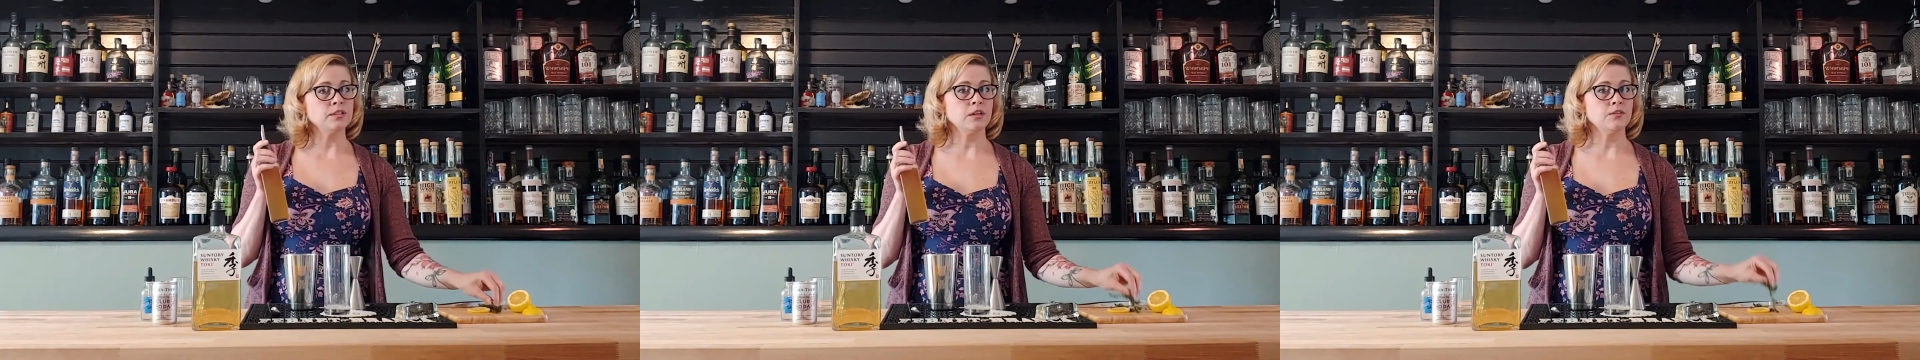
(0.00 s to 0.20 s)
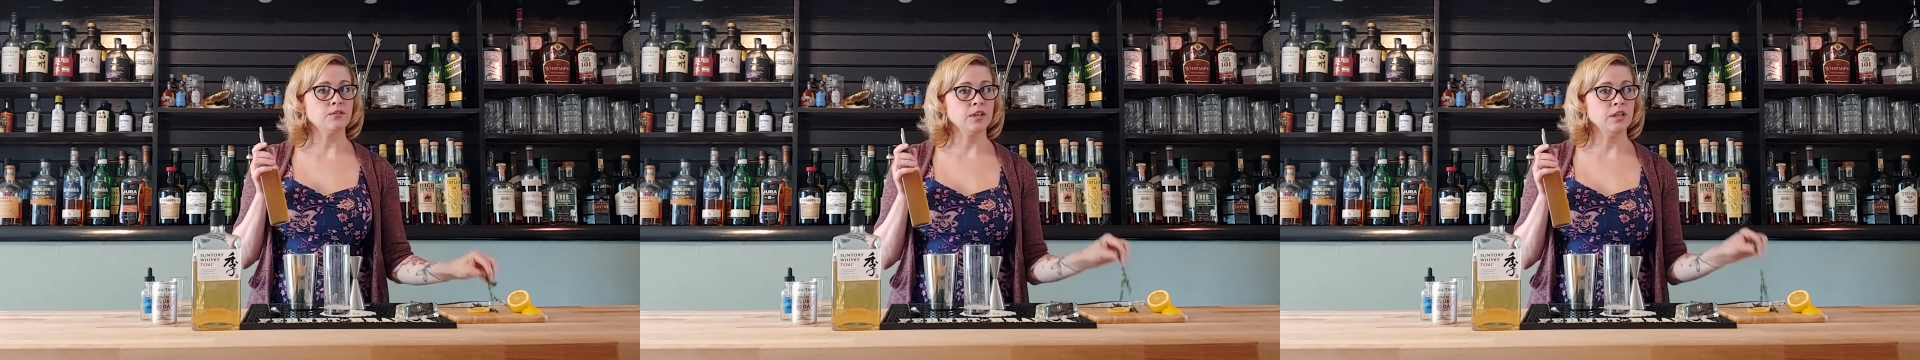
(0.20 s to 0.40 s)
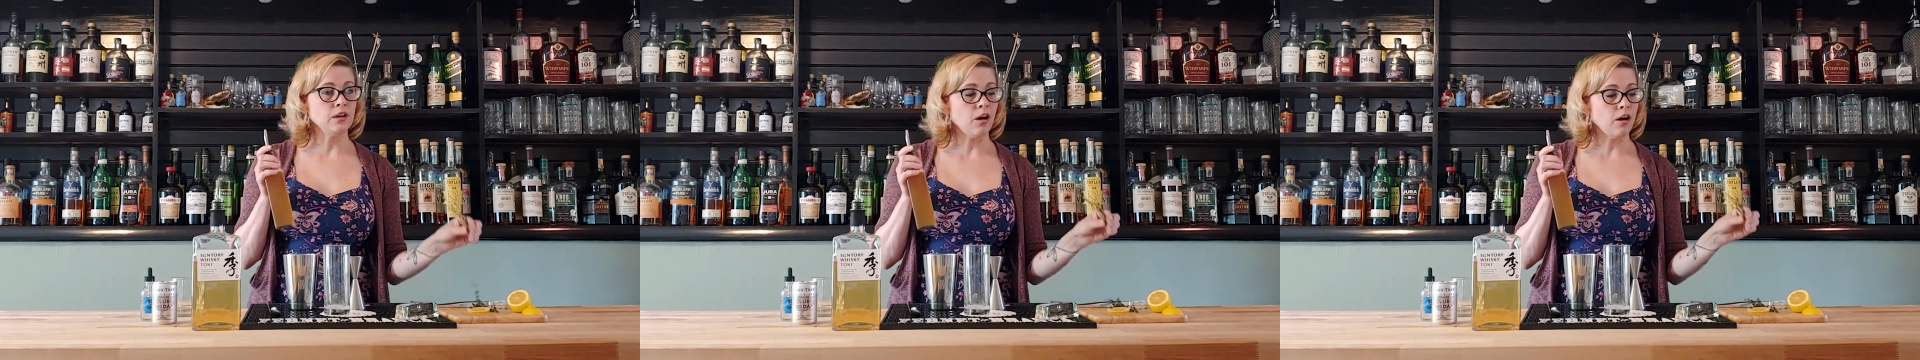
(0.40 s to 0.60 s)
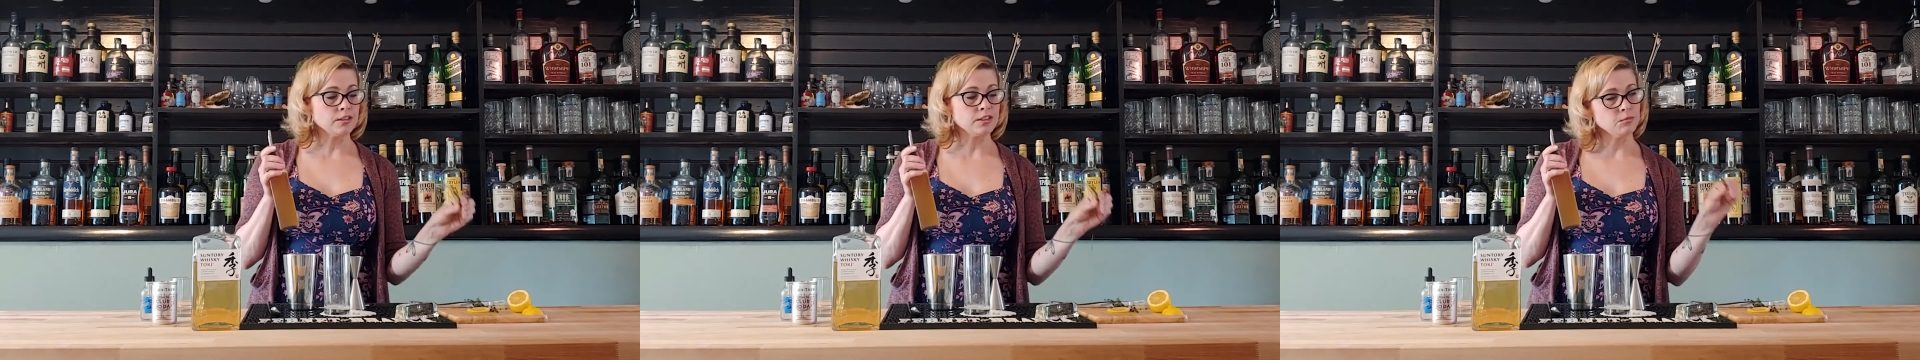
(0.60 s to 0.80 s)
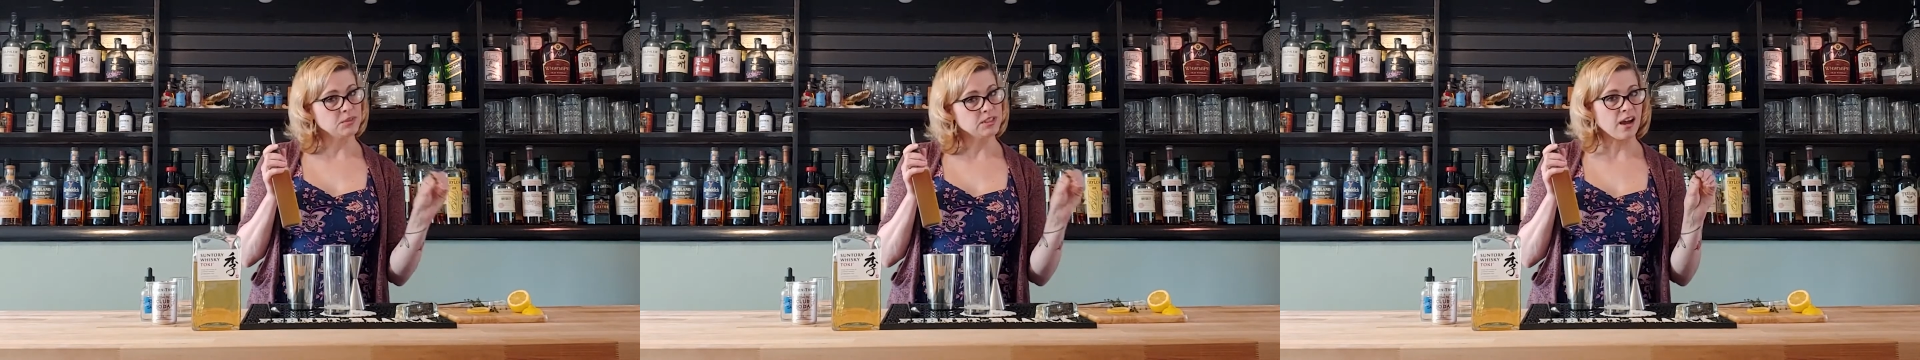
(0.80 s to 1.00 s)
of the
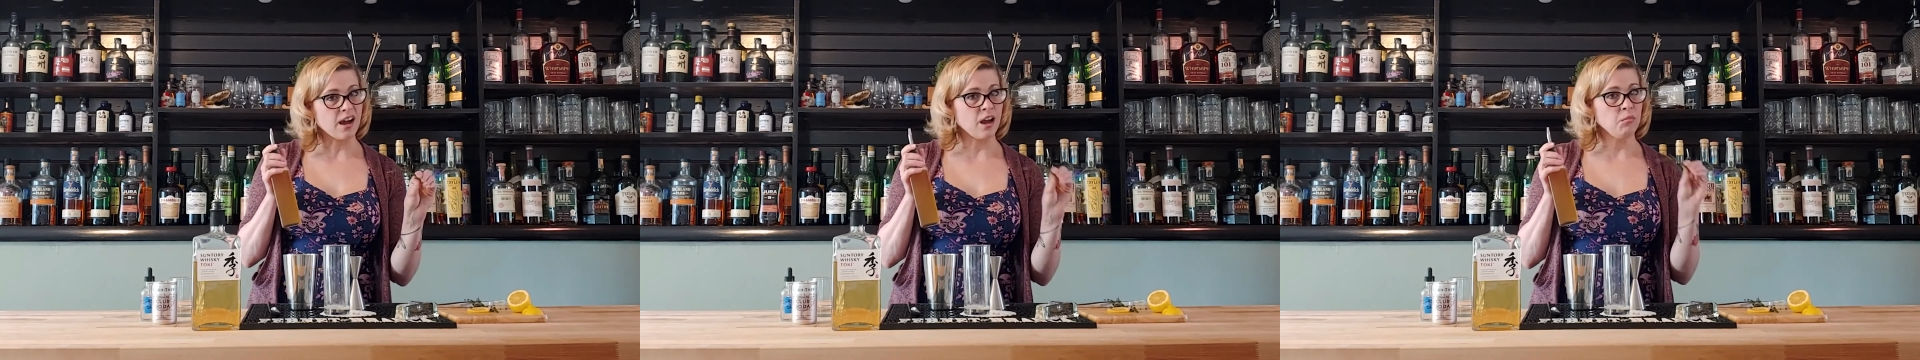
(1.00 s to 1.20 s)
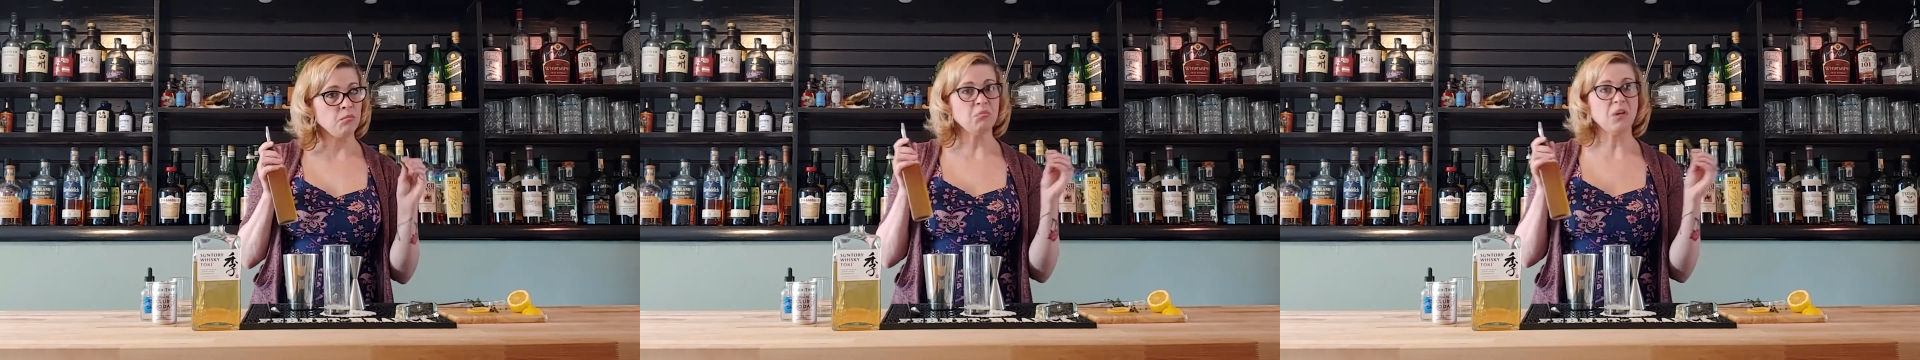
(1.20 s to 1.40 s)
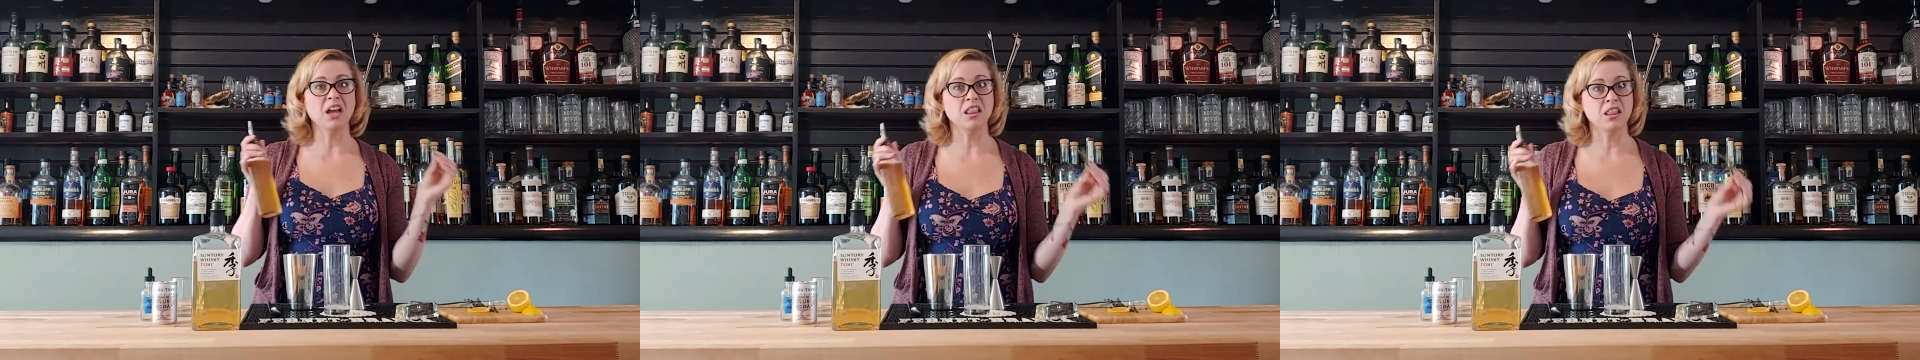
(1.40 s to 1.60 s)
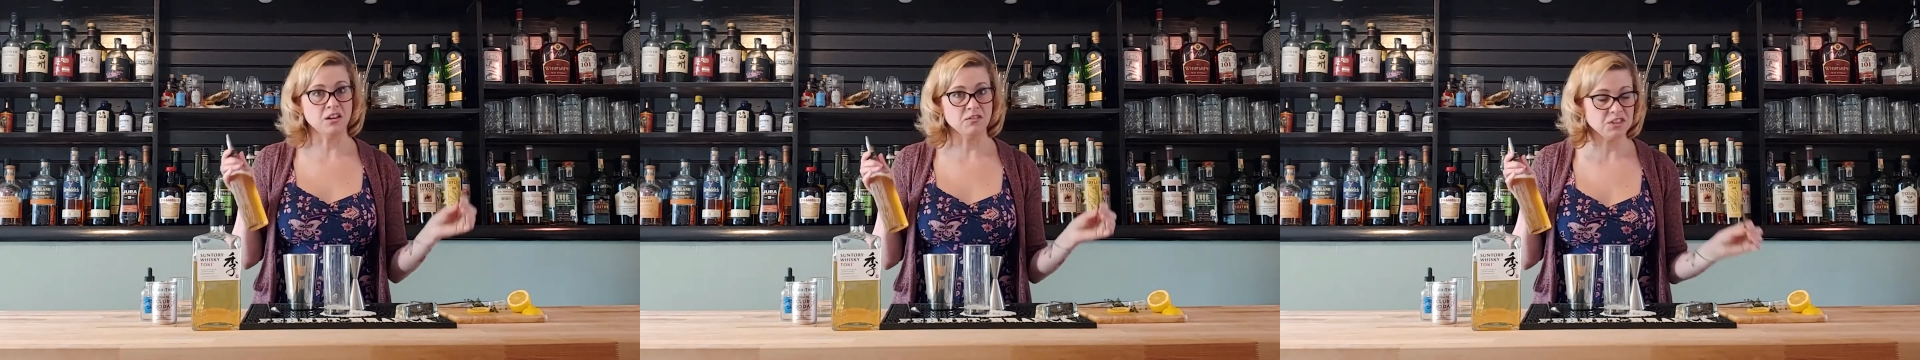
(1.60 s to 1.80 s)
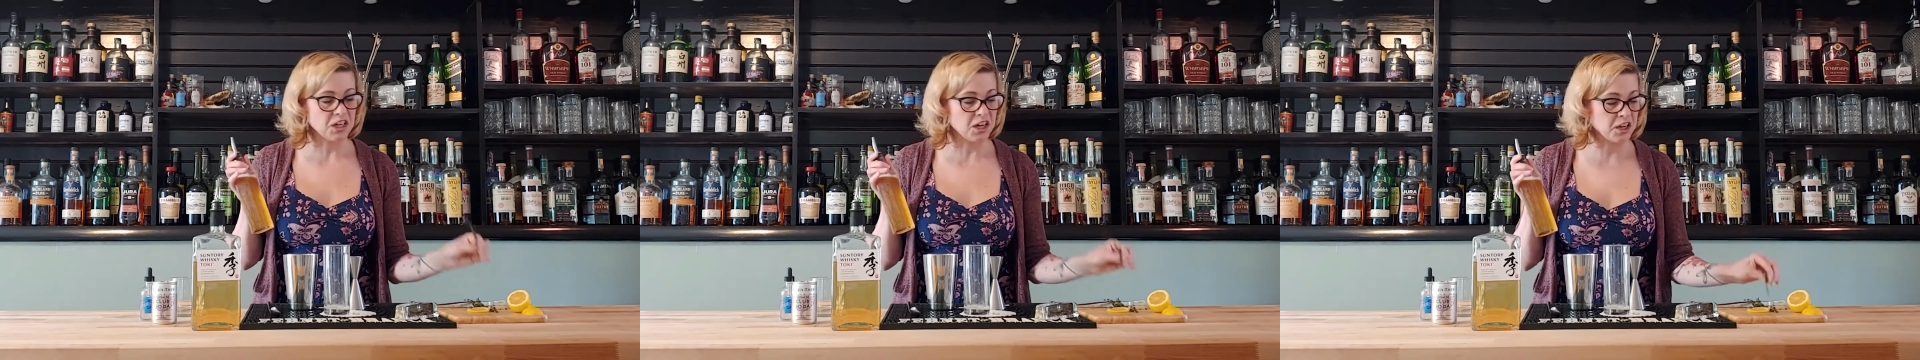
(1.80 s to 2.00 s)
awesome thyme. I
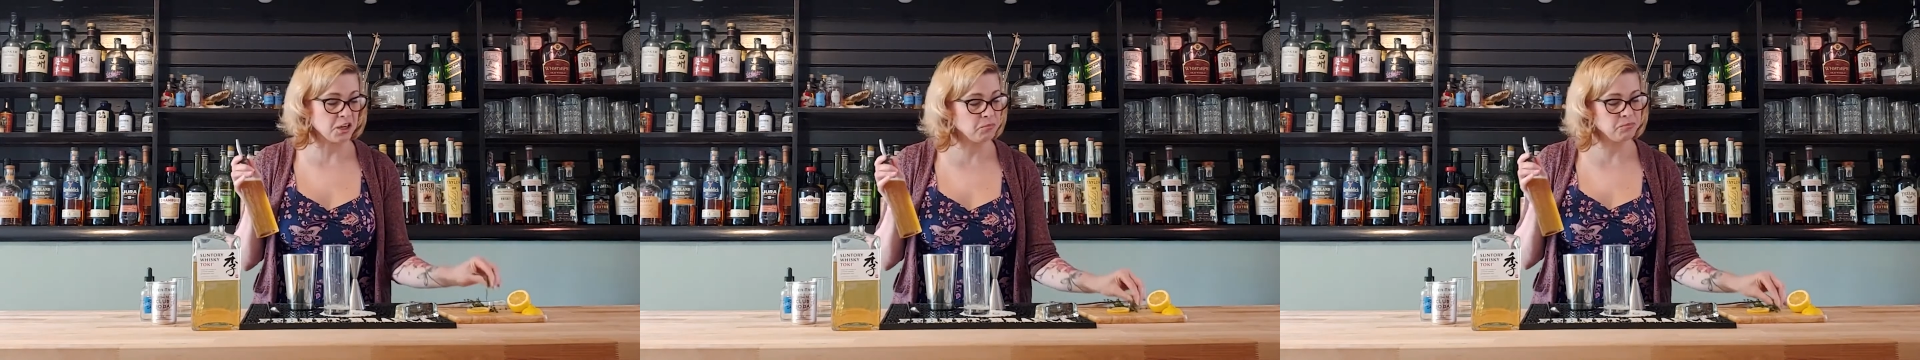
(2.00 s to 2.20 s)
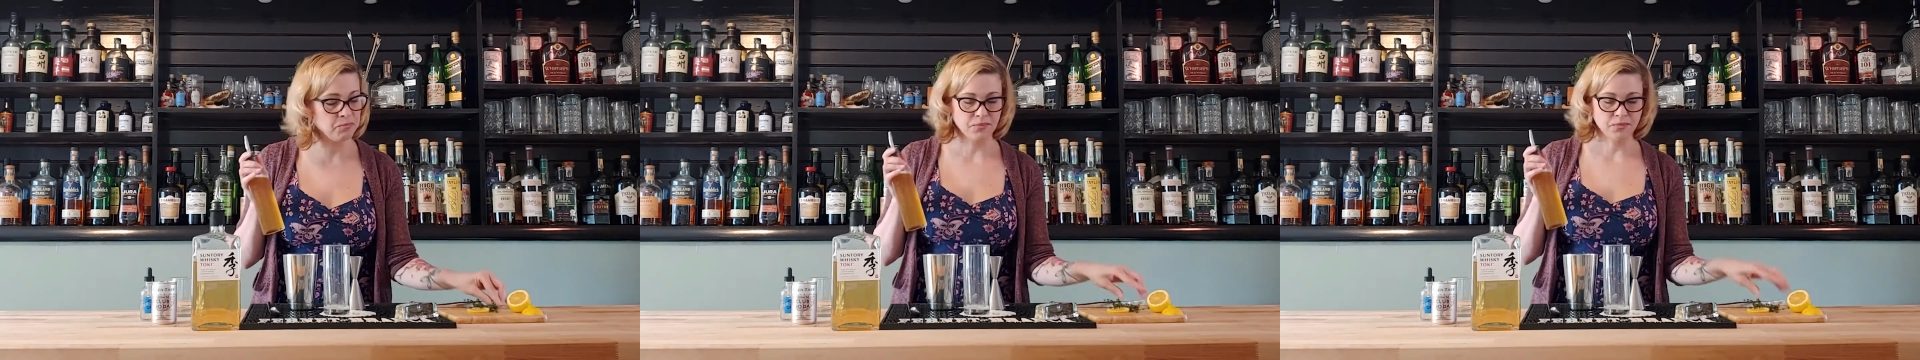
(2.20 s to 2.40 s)
love thyme.